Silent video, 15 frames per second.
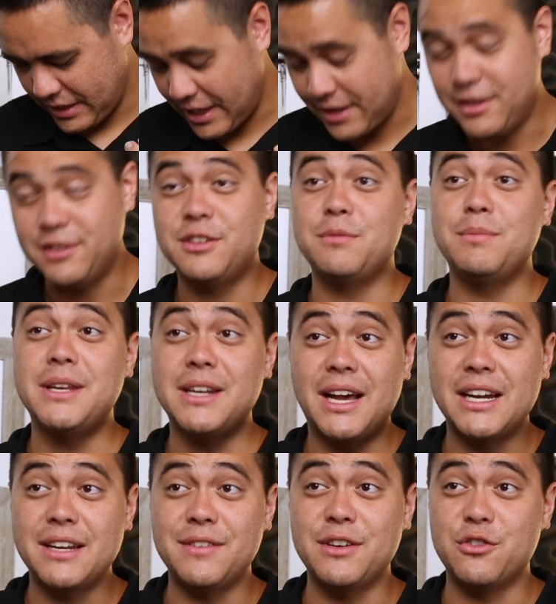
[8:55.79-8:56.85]
And this is me
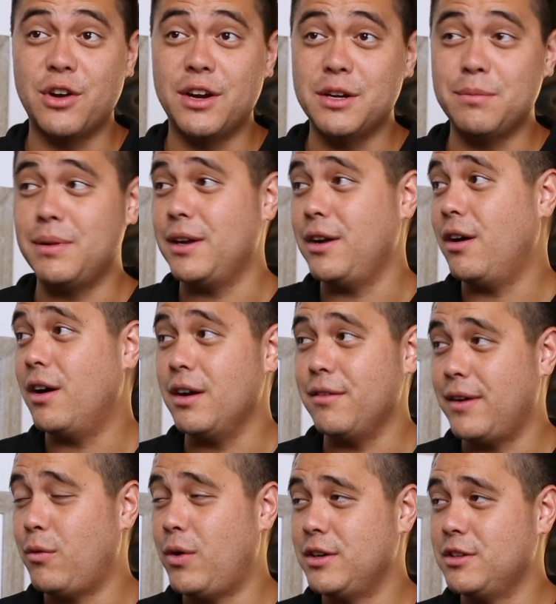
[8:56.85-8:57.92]
not even trying to play hard. If
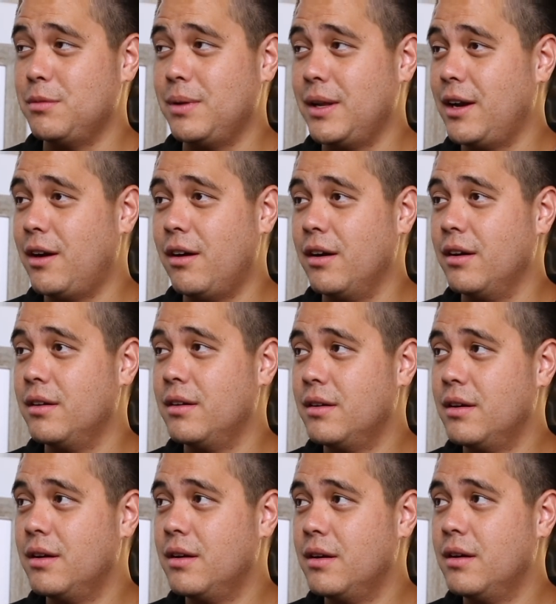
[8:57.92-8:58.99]
I wanted to play hard,
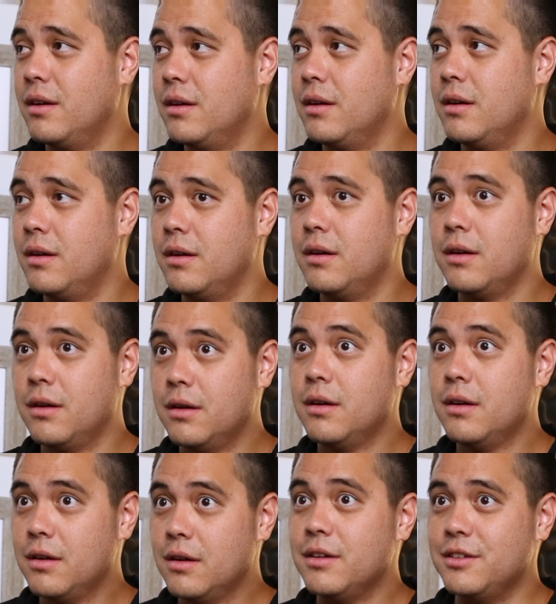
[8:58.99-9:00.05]

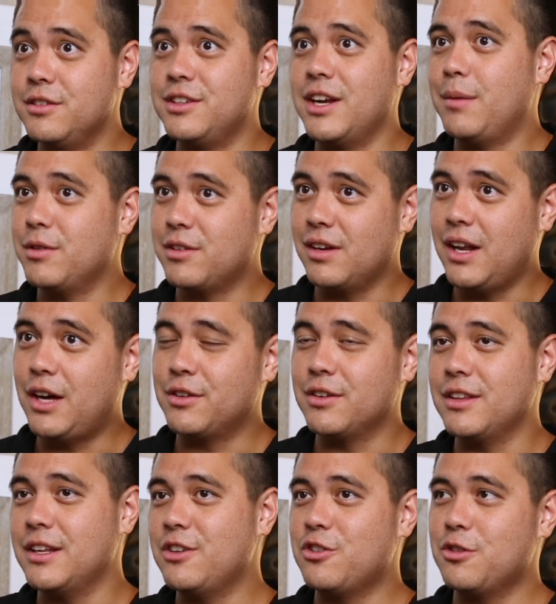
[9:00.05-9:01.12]
you see how much louder
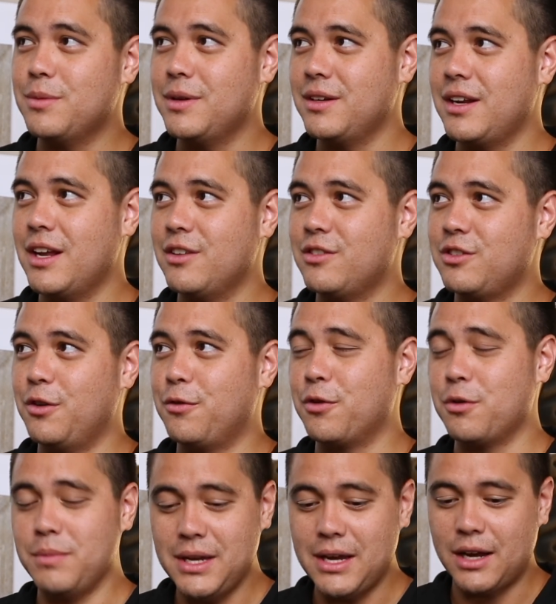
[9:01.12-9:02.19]
the instrument gets. So for
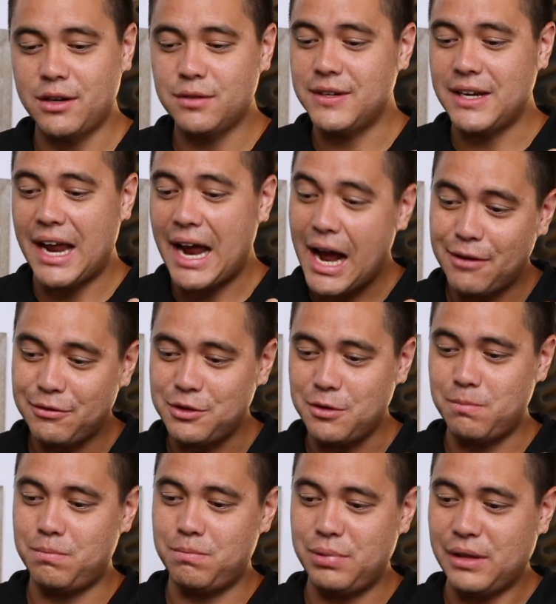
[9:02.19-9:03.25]
me, I don't even have to
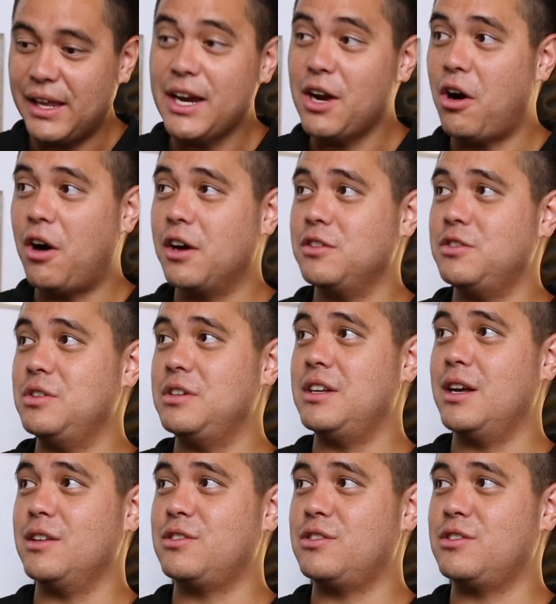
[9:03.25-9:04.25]
play hard to get